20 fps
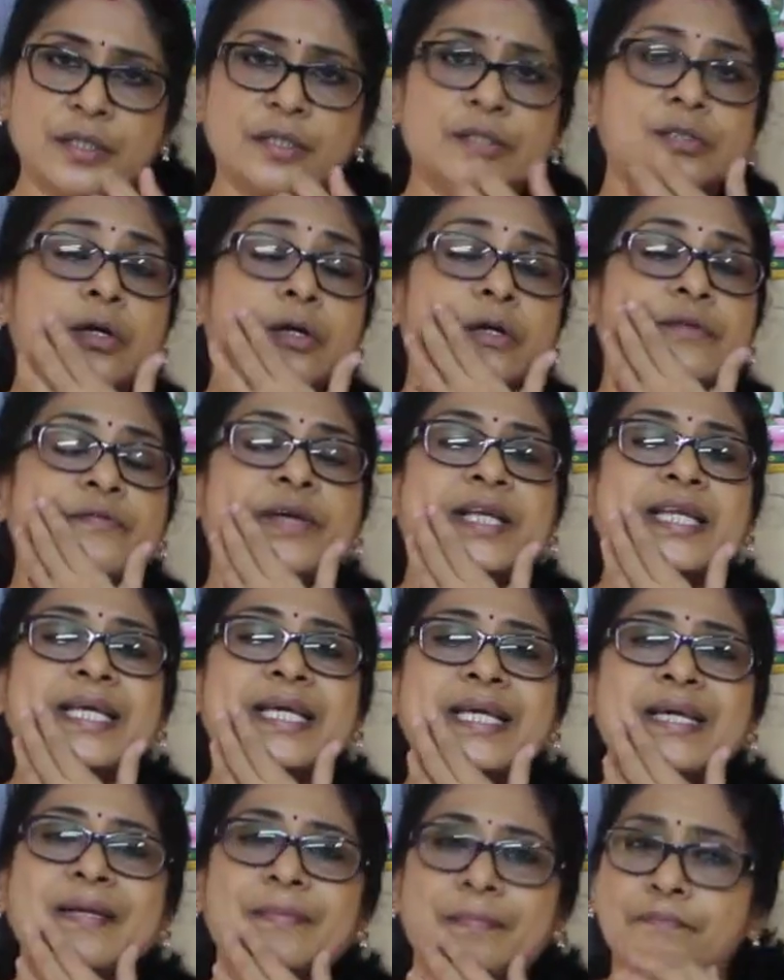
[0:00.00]
It is not a
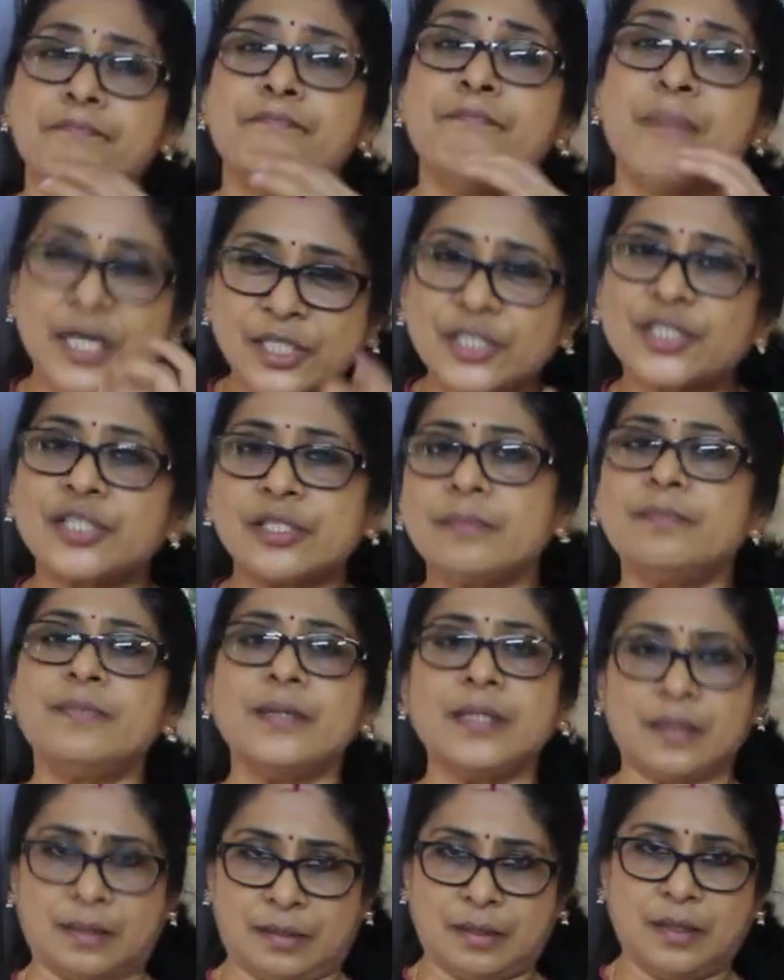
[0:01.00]
very
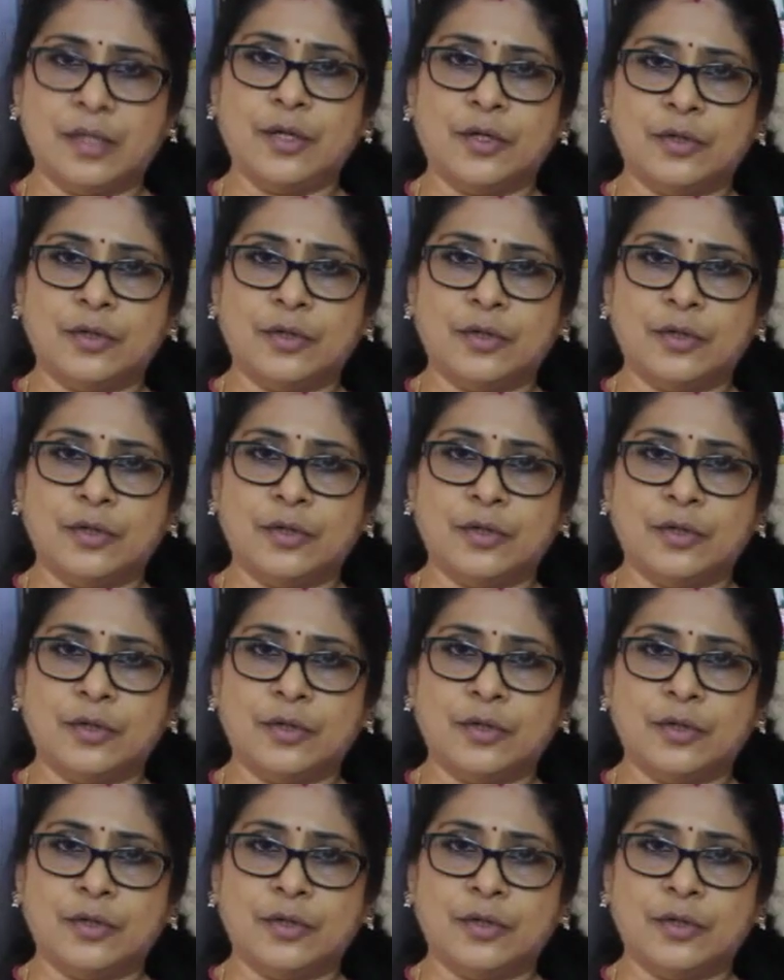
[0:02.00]
measurable,